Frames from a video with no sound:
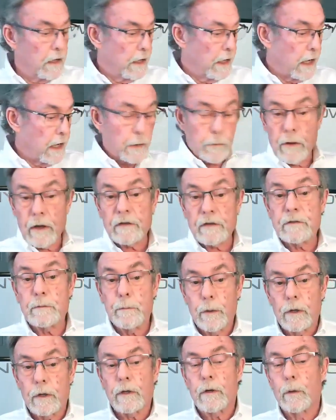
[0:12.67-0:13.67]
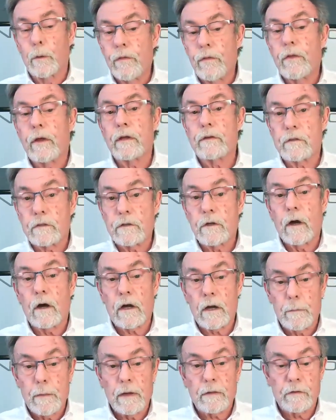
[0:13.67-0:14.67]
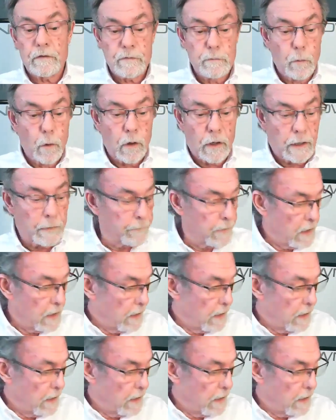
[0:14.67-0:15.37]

and we got some pretty cool things to talk about this morning.